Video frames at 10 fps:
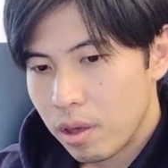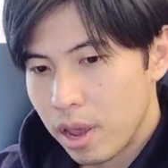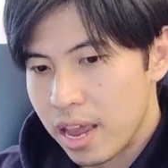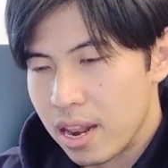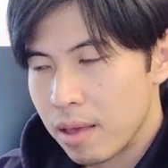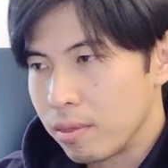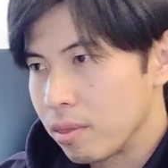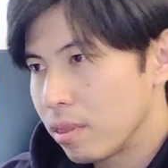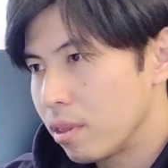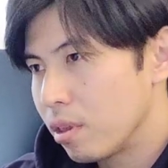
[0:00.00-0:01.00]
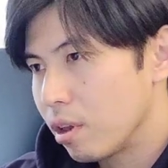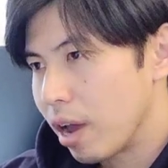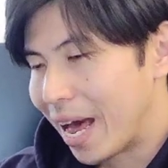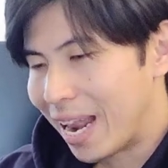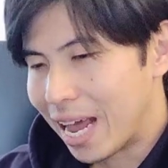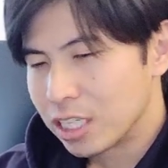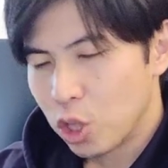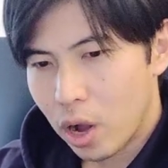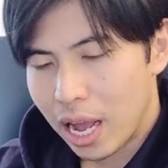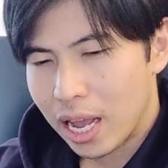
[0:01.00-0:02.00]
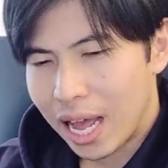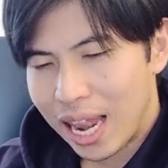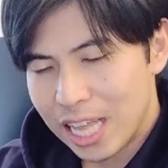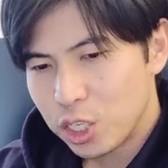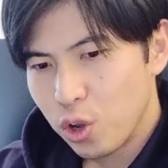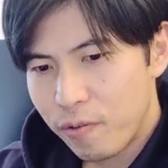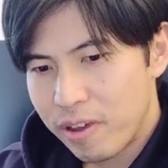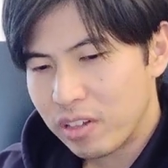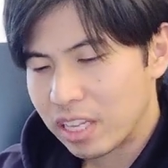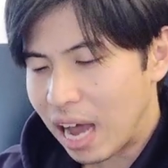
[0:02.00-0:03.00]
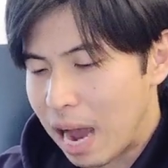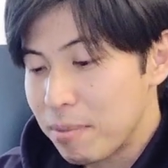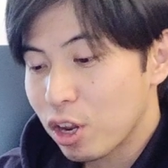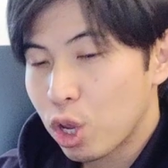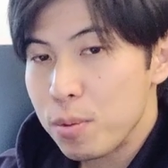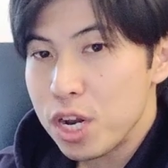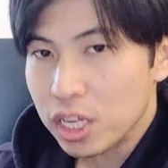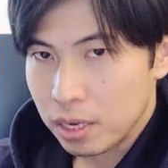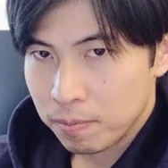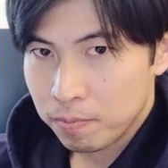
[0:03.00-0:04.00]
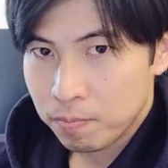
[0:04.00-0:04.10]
And then, as long unless you feel that I'm in a community,